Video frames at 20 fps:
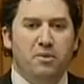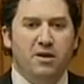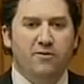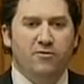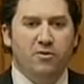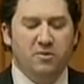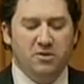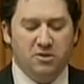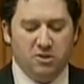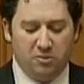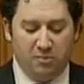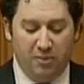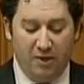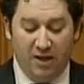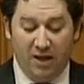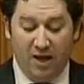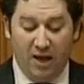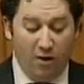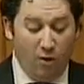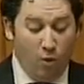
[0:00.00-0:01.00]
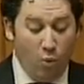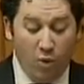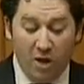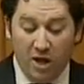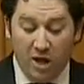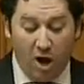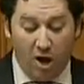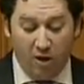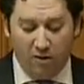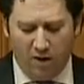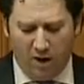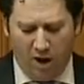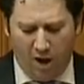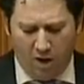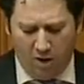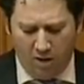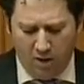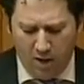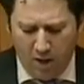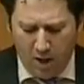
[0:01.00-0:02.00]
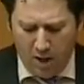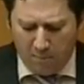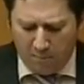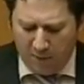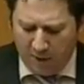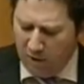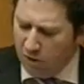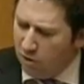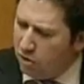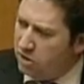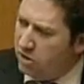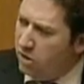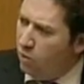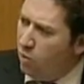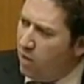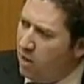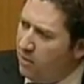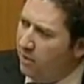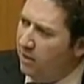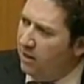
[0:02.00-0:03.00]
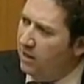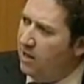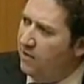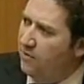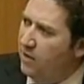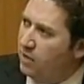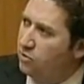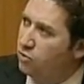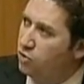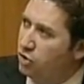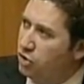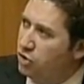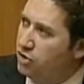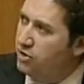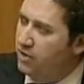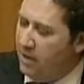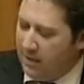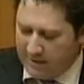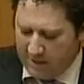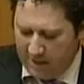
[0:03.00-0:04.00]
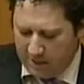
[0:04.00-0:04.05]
and benefit, Mr Speaker, we don't know. But look, see, we believe in actually reducing